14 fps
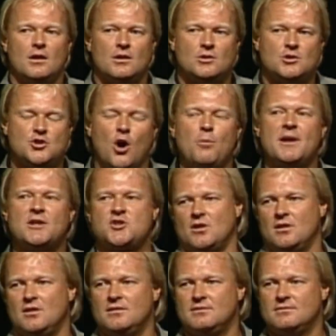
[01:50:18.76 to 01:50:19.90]
Joe
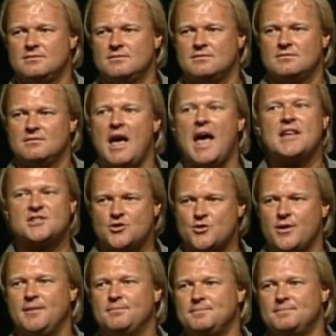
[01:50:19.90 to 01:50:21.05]
Mitchell has a dream.